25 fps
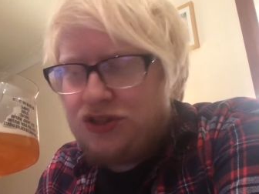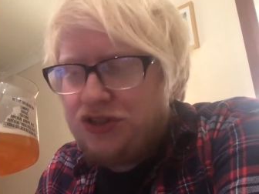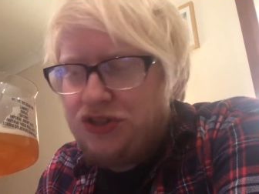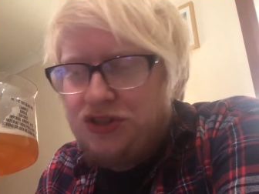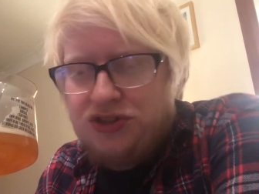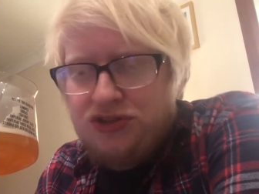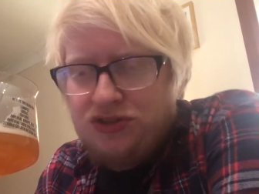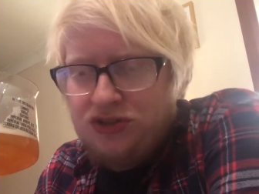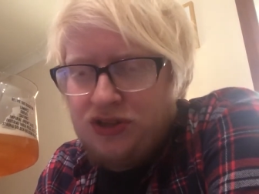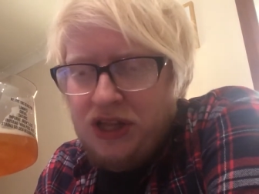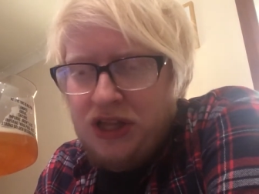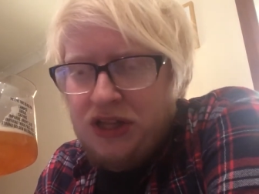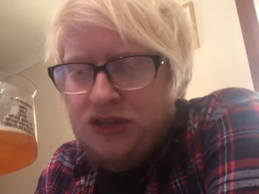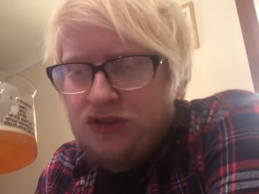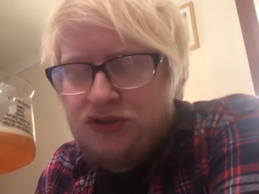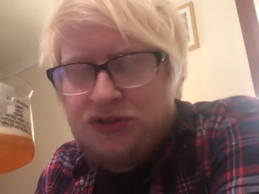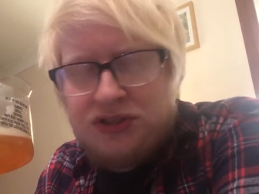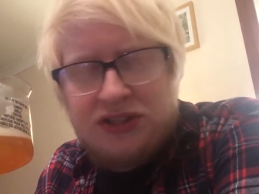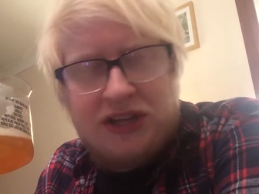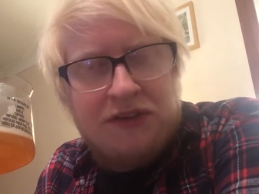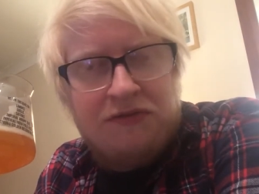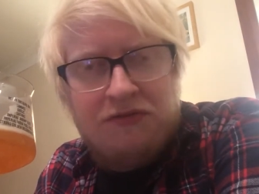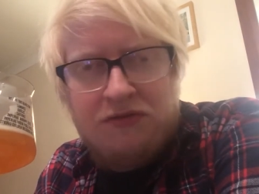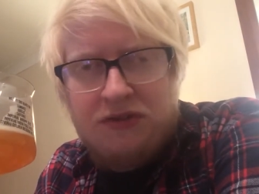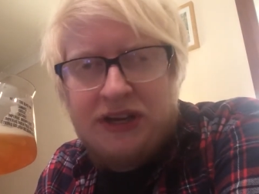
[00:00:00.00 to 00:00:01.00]
Just
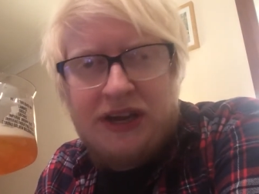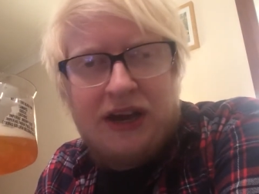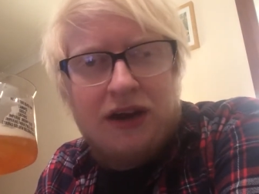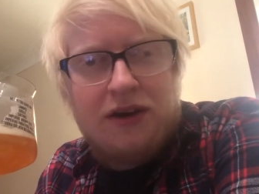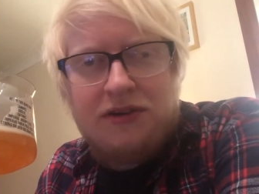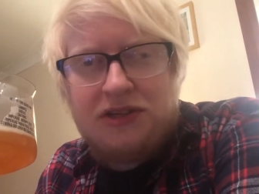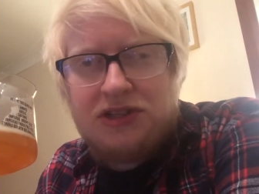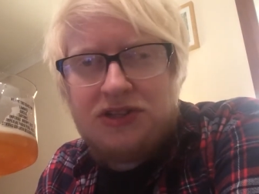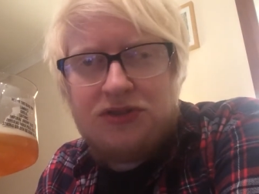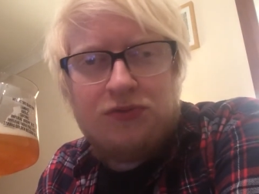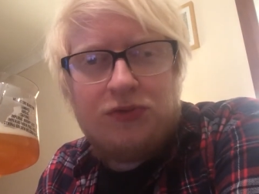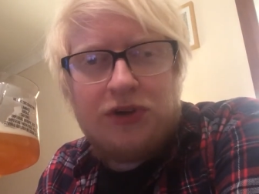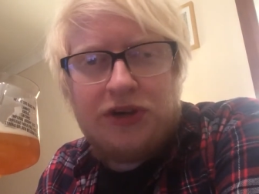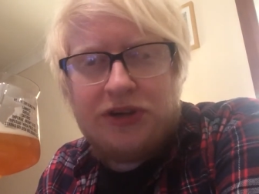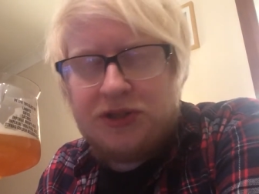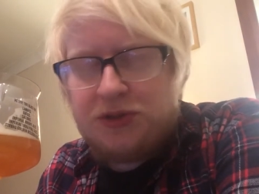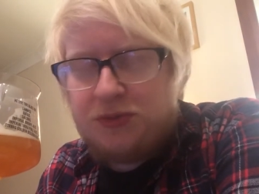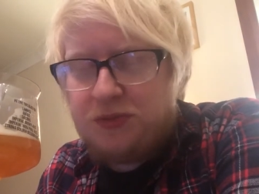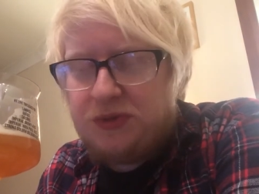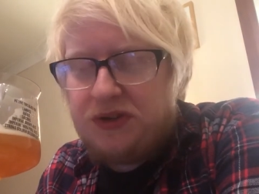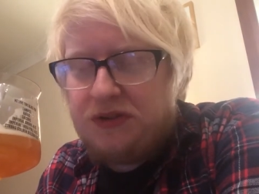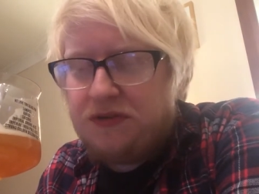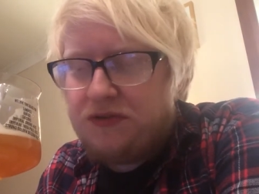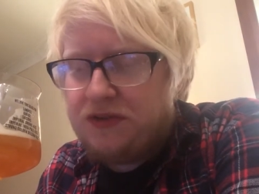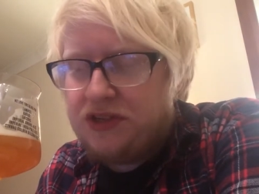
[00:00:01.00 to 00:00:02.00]
every character works
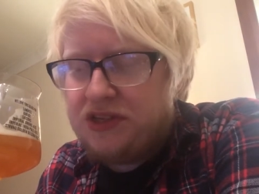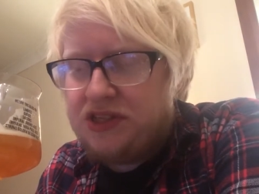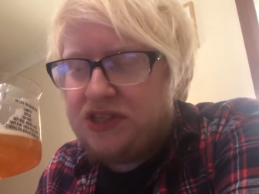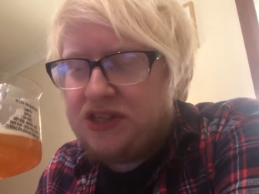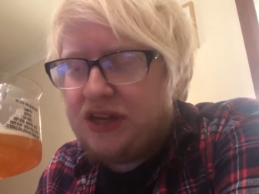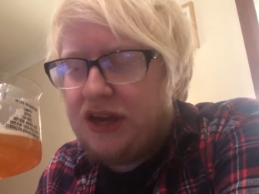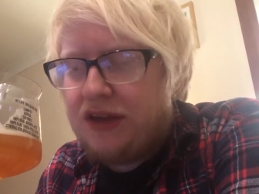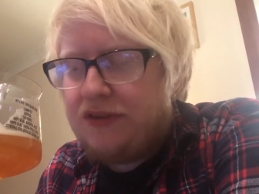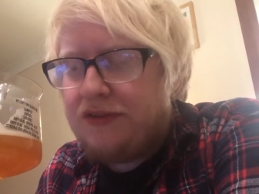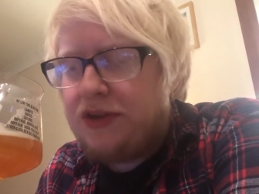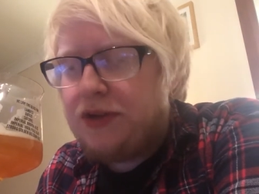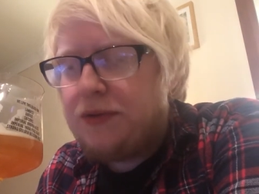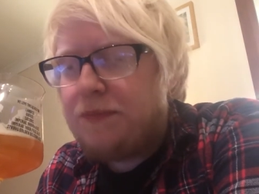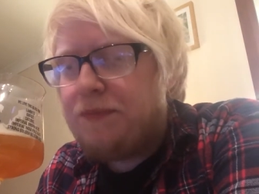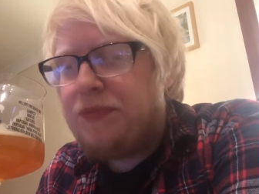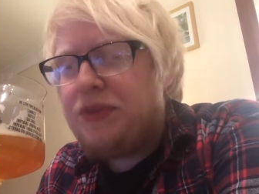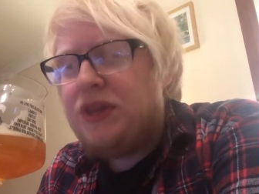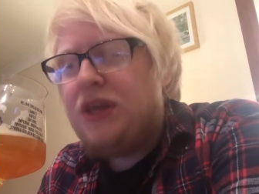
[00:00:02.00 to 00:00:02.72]
beautifully together.